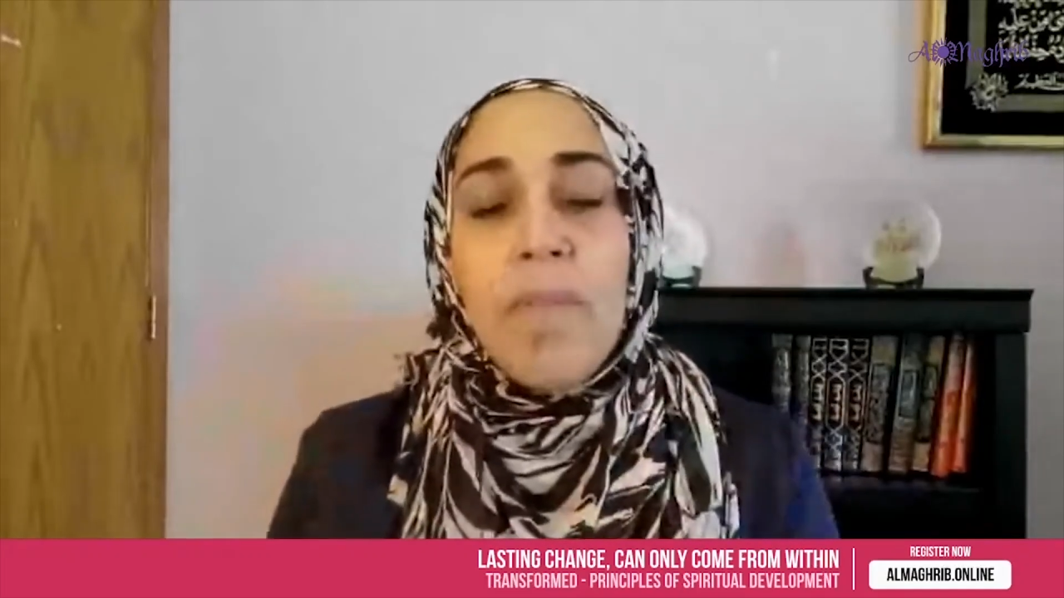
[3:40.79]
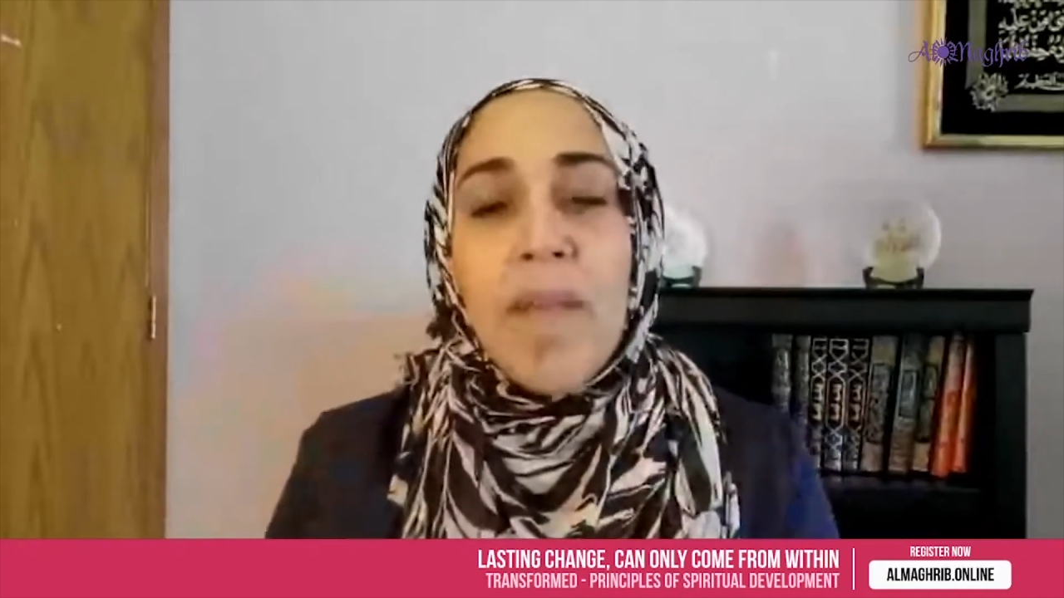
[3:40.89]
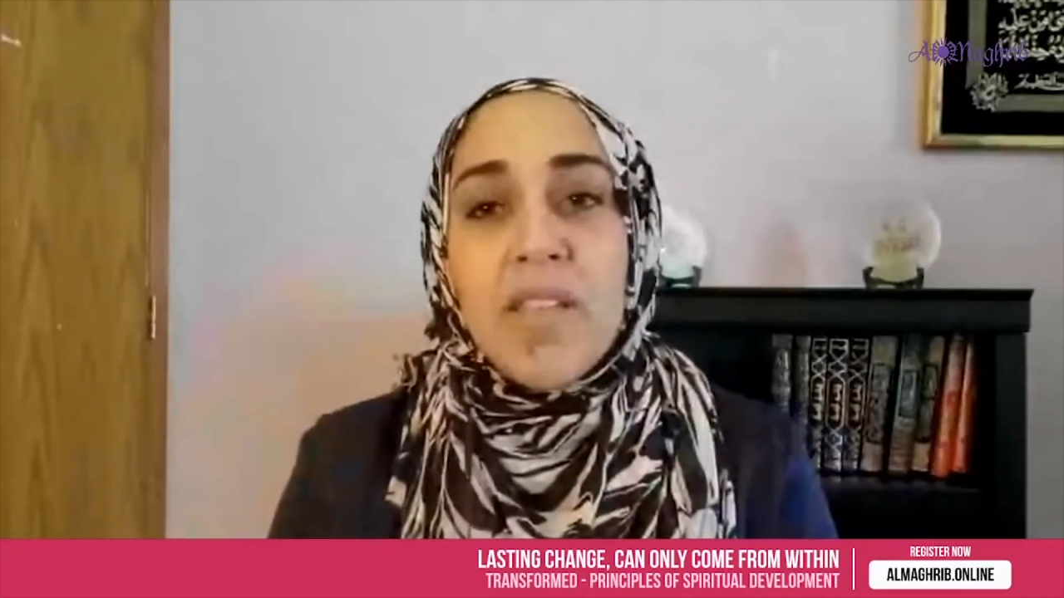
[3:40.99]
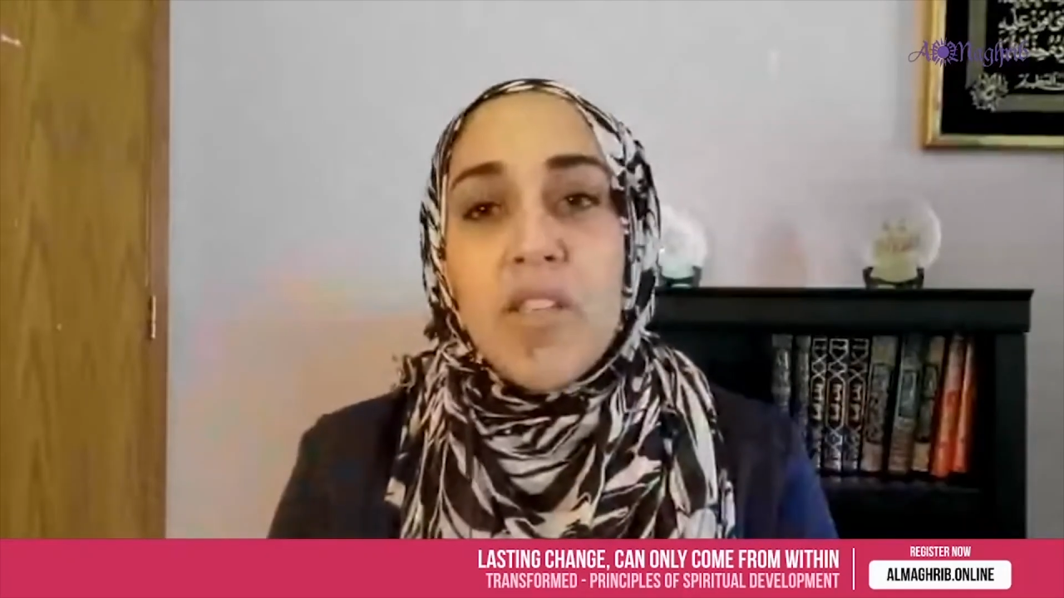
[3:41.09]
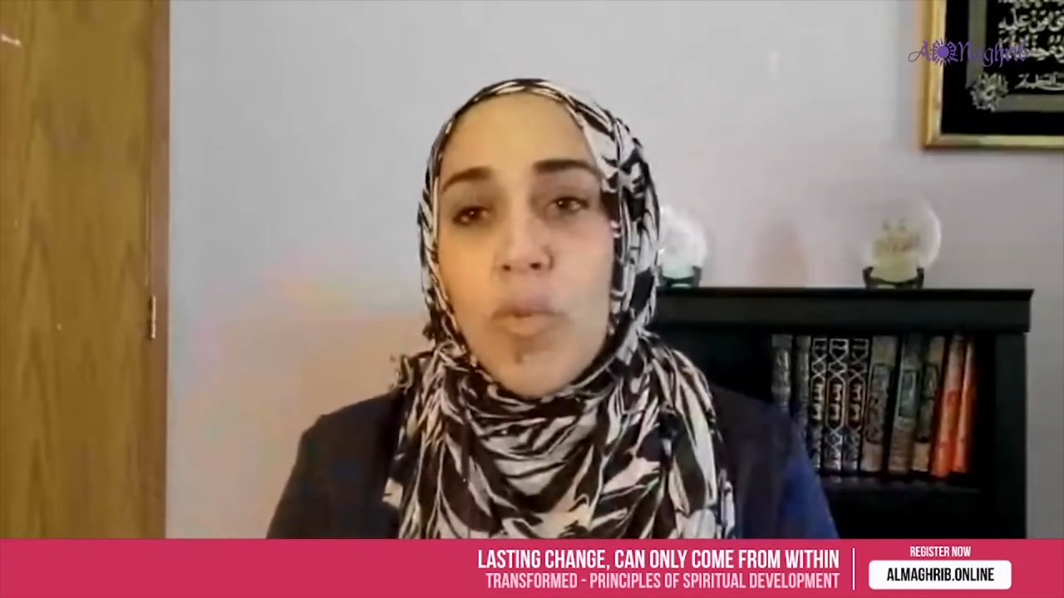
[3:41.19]

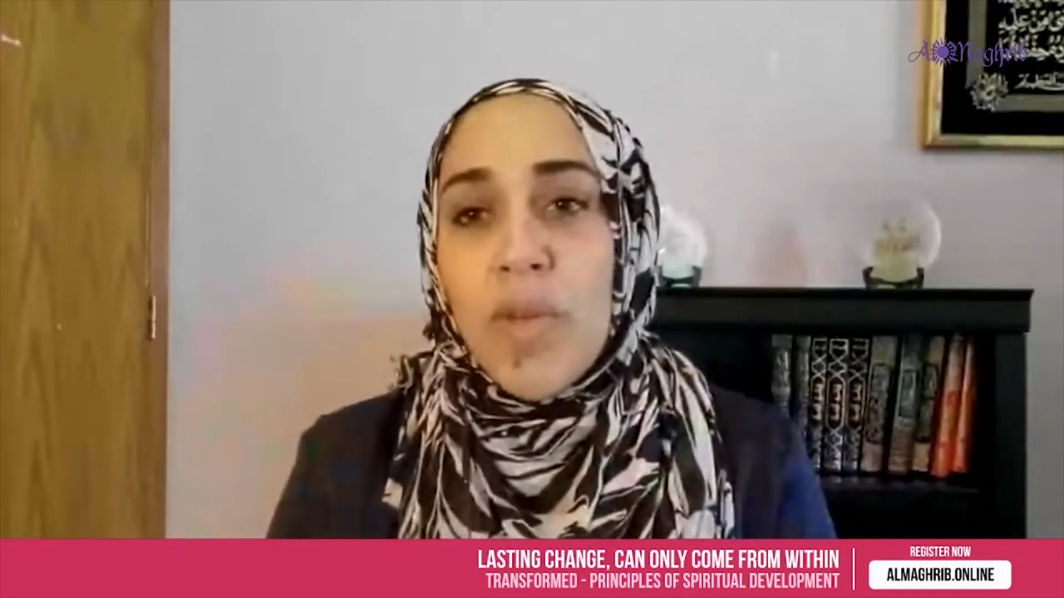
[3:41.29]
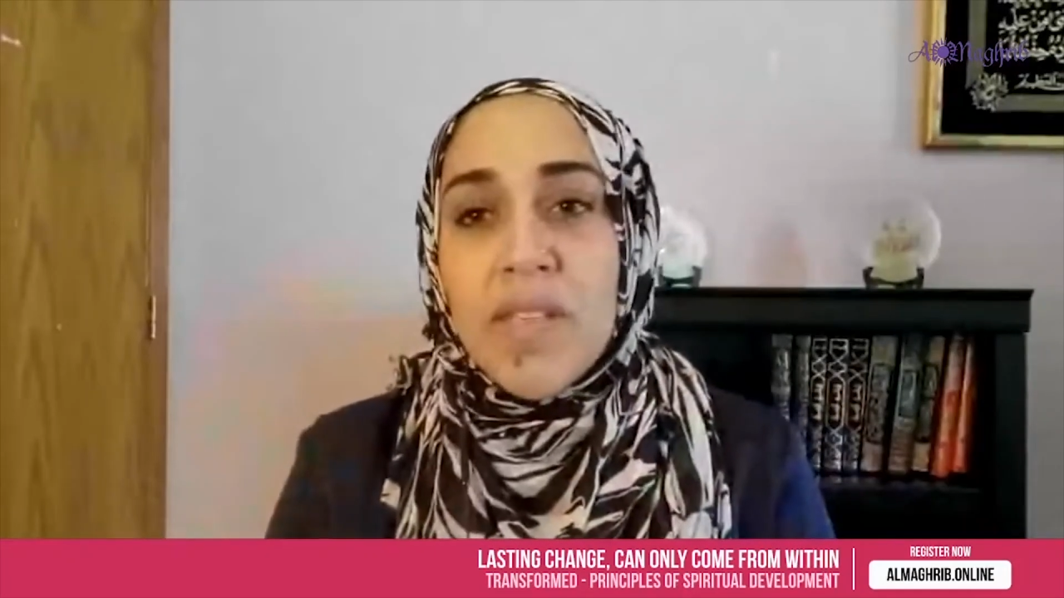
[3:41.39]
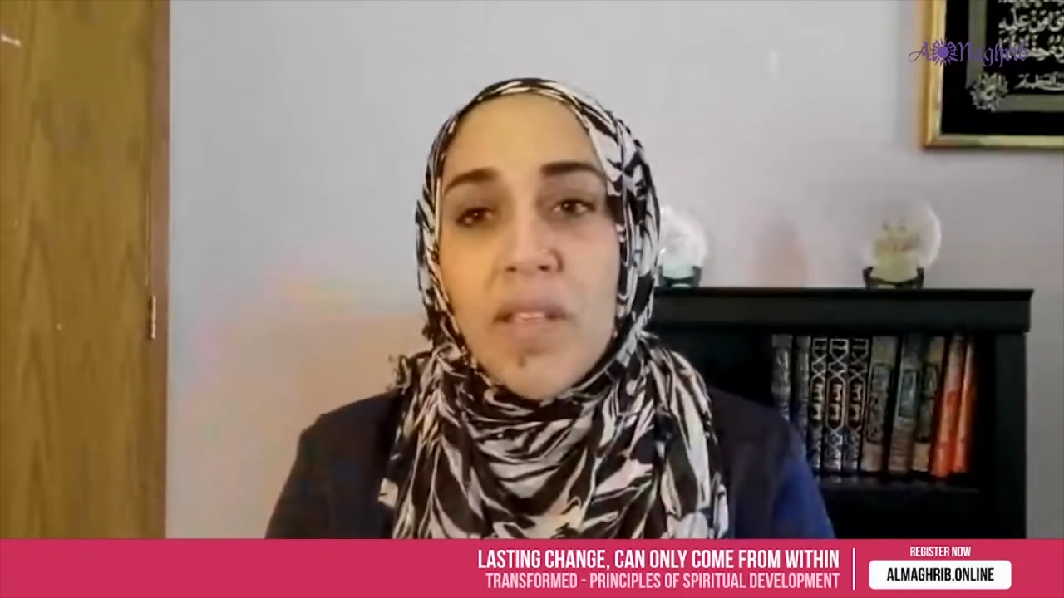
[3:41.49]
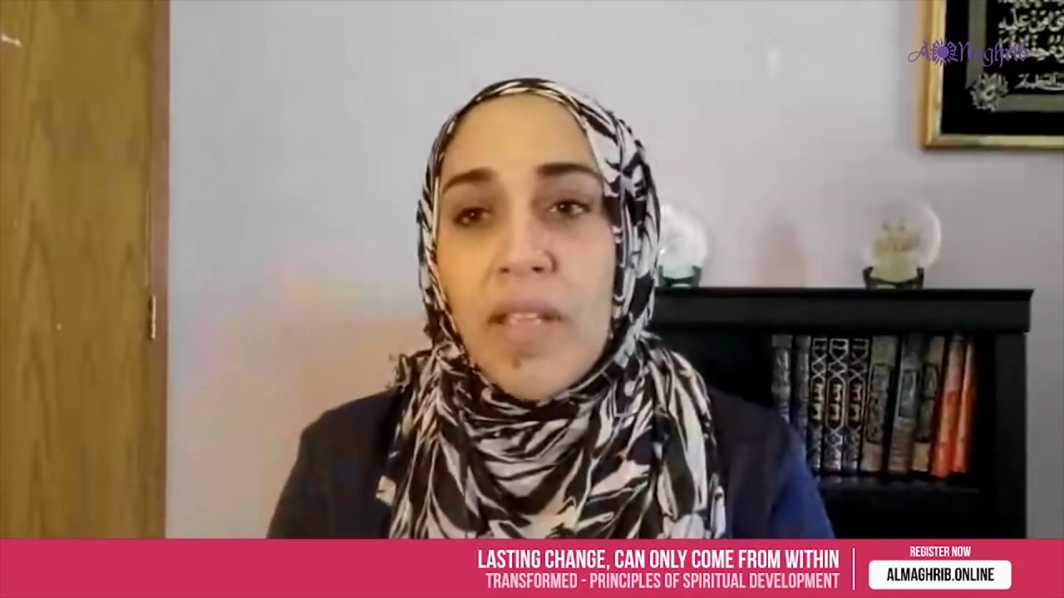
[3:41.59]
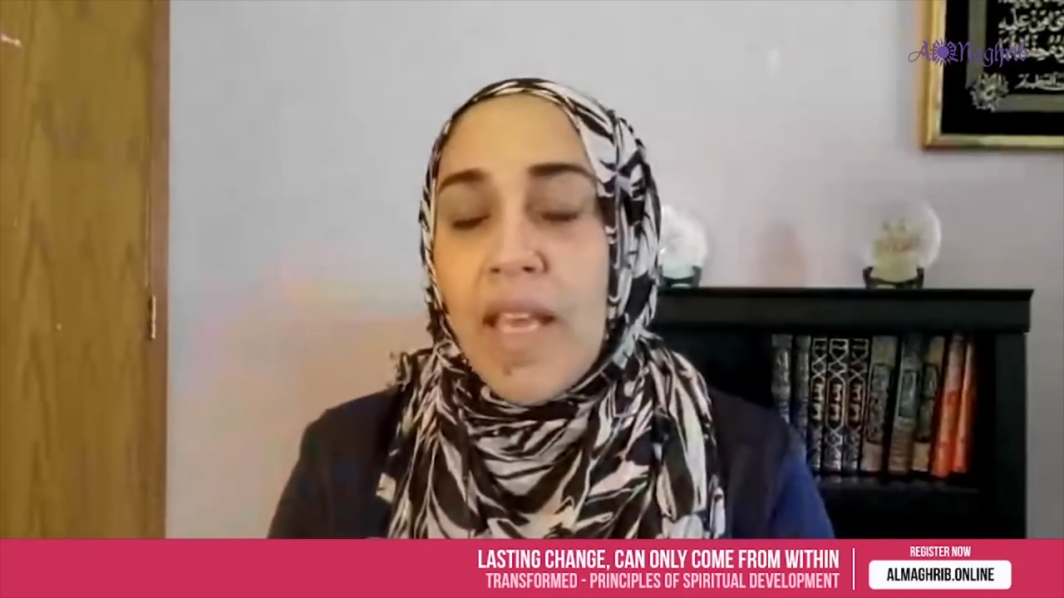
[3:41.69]
message
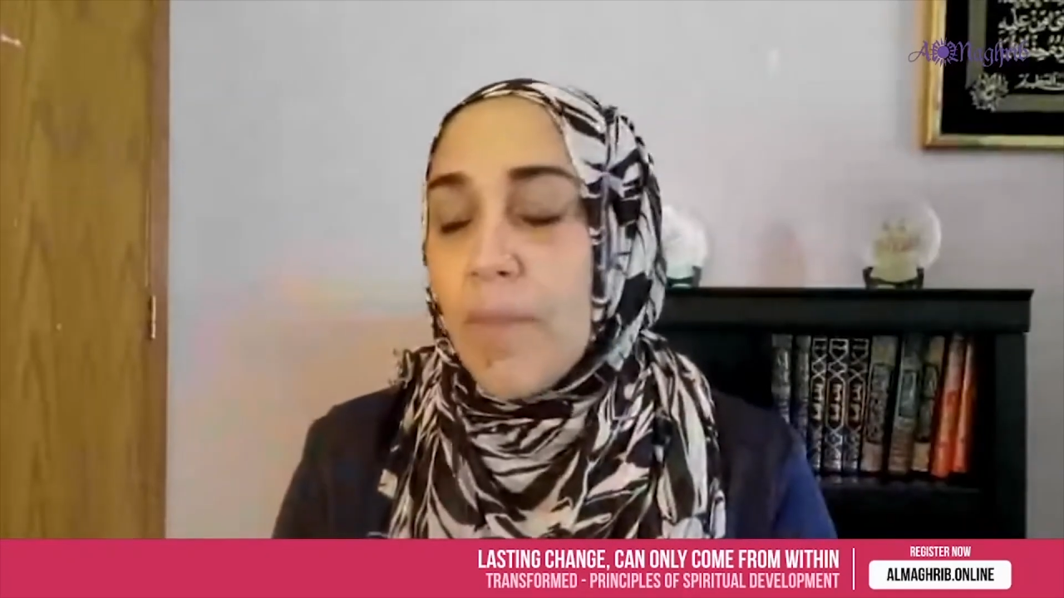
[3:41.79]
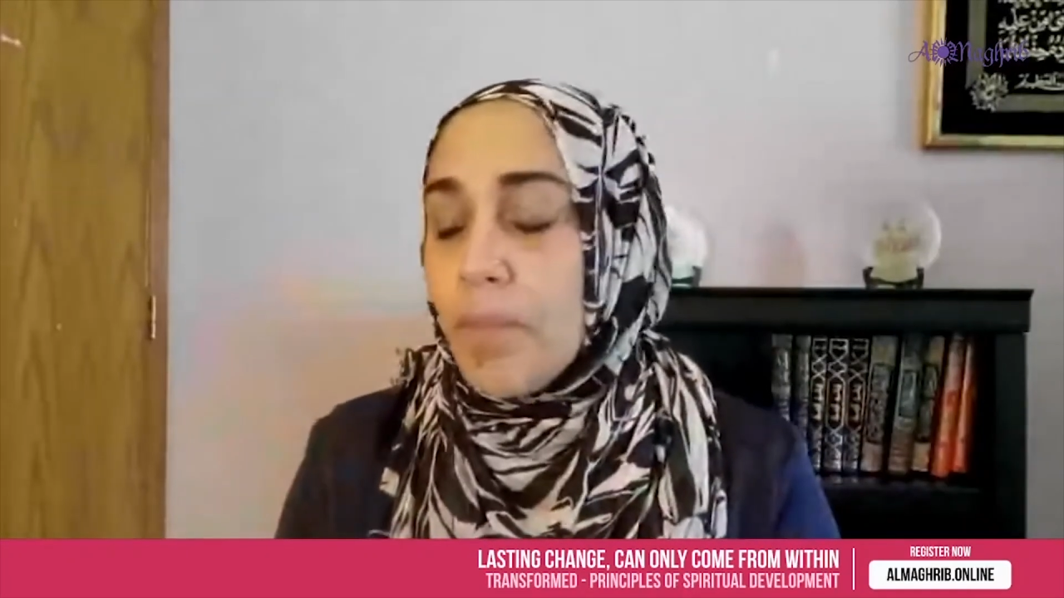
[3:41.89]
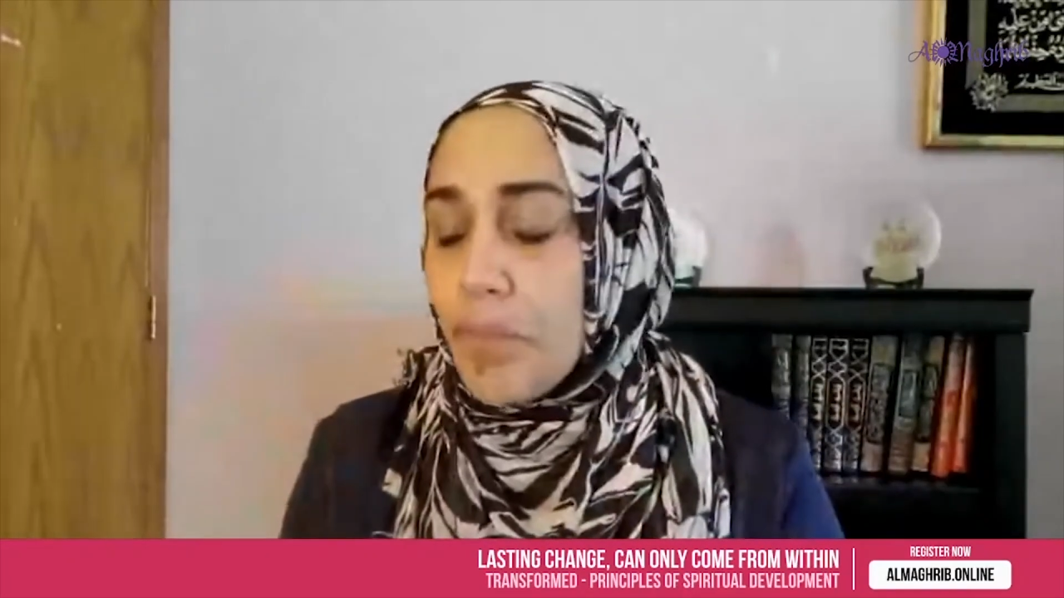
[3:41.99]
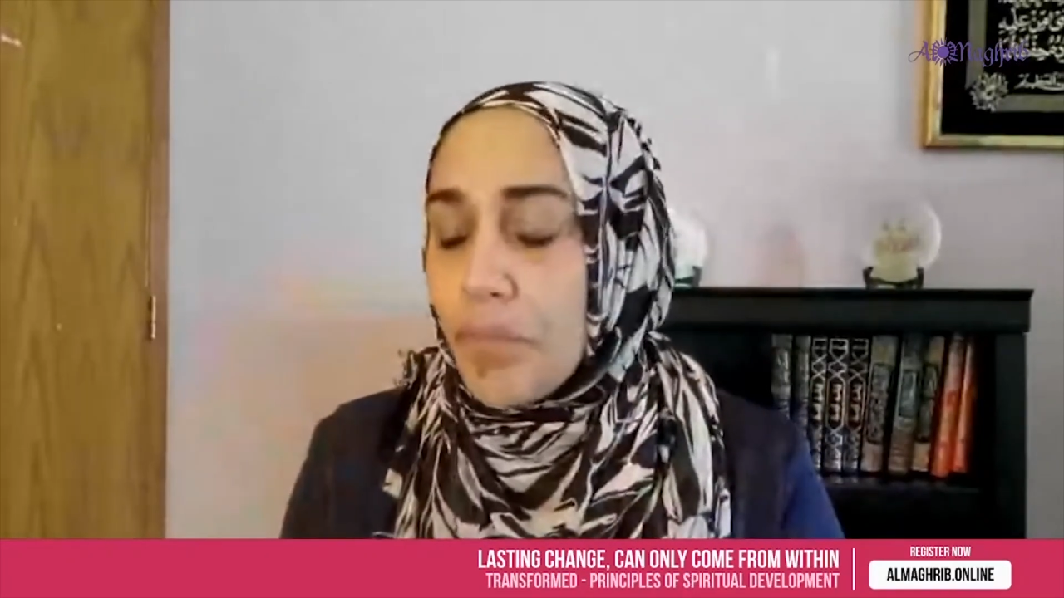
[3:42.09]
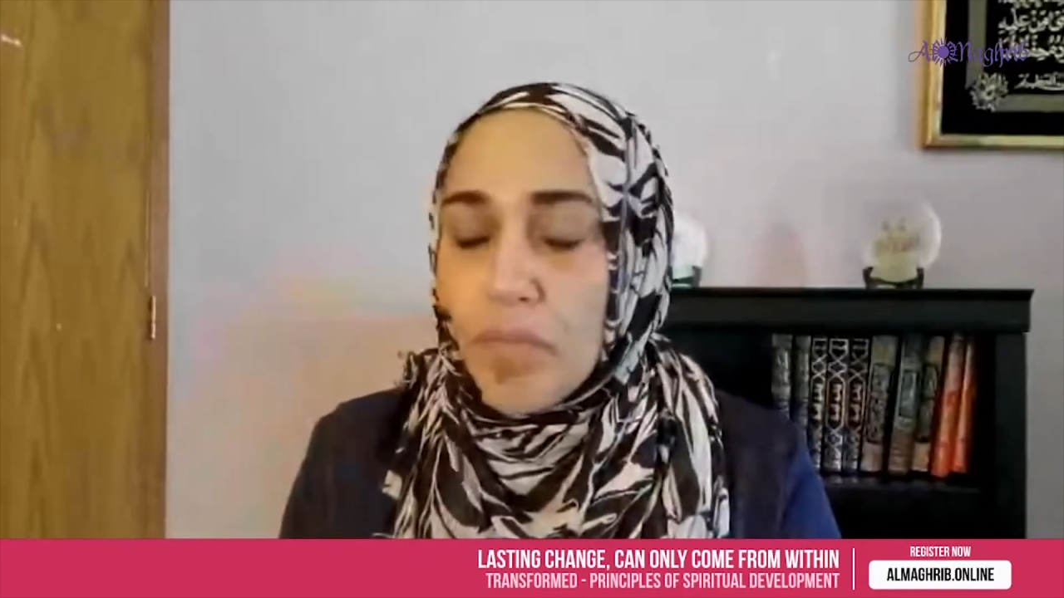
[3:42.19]
recently.